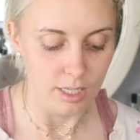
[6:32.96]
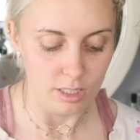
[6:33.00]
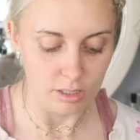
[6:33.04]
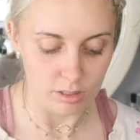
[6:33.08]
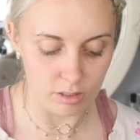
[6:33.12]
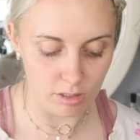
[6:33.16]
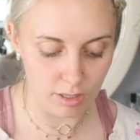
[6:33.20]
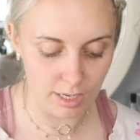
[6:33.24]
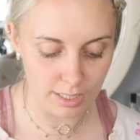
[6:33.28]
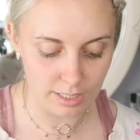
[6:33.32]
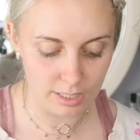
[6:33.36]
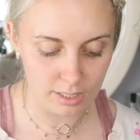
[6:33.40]

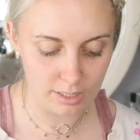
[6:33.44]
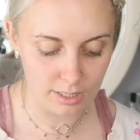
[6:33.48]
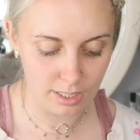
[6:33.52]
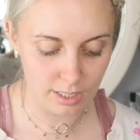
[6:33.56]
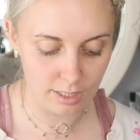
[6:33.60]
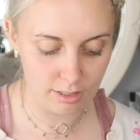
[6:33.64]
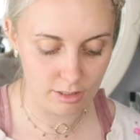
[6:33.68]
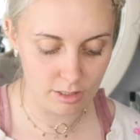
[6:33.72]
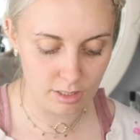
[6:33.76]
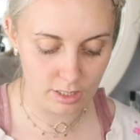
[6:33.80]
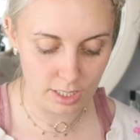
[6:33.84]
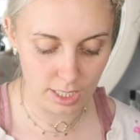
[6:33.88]
so I
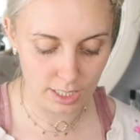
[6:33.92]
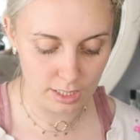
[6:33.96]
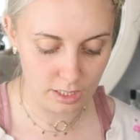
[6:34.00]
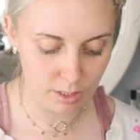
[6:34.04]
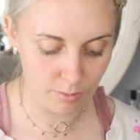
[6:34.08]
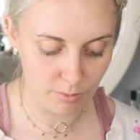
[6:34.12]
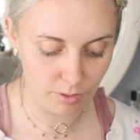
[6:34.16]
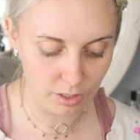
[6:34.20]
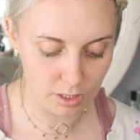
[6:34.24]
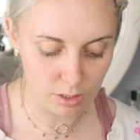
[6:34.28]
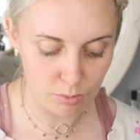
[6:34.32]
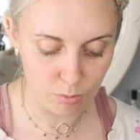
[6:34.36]
decided to take
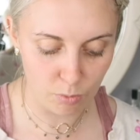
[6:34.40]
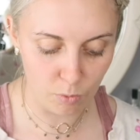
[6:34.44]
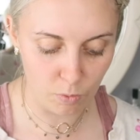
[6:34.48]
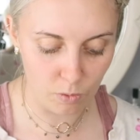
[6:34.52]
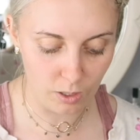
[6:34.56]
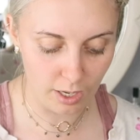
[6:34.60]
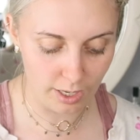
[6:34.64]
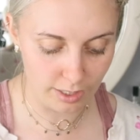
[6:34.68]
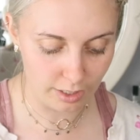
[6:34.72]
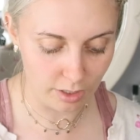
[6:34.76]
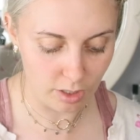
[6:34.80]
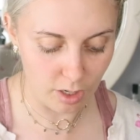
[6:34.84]
something
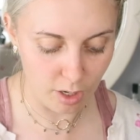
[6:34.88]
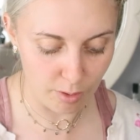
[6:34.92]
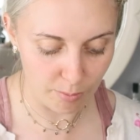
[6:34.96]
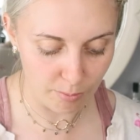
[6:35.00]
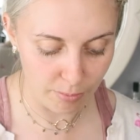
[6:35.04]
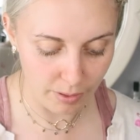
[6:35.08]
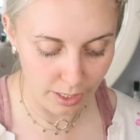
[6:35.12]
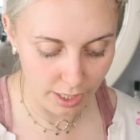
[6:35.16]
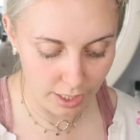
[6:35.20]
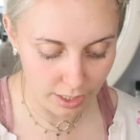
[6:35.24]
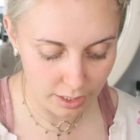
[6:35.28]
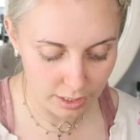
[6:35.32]
small and
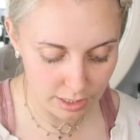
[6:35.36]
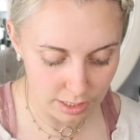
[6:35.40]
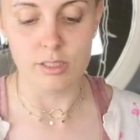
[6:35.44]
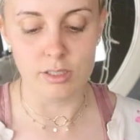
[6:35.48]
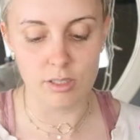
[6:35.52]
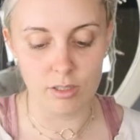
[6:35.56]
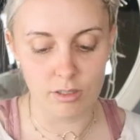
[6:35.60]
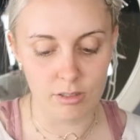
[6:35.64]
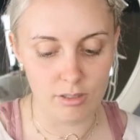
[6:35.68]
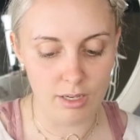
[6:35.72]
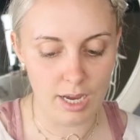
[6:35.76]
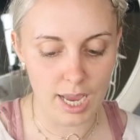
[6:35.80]
compact.
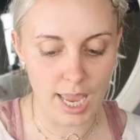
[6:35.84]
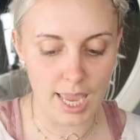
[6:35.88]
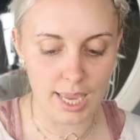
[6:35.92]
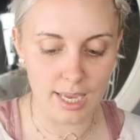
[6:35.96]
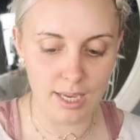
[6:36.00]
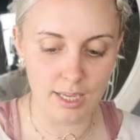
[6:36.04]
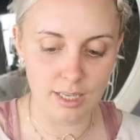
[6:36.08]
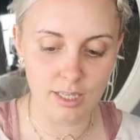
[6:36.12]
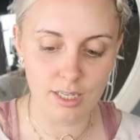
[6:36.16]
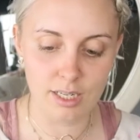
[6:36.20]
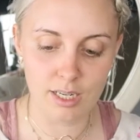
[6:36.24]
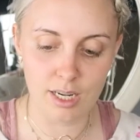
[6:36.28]
So I
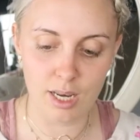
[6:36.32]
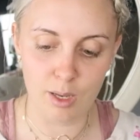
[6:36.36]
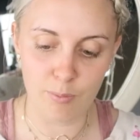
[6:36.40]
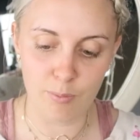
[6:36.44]
ended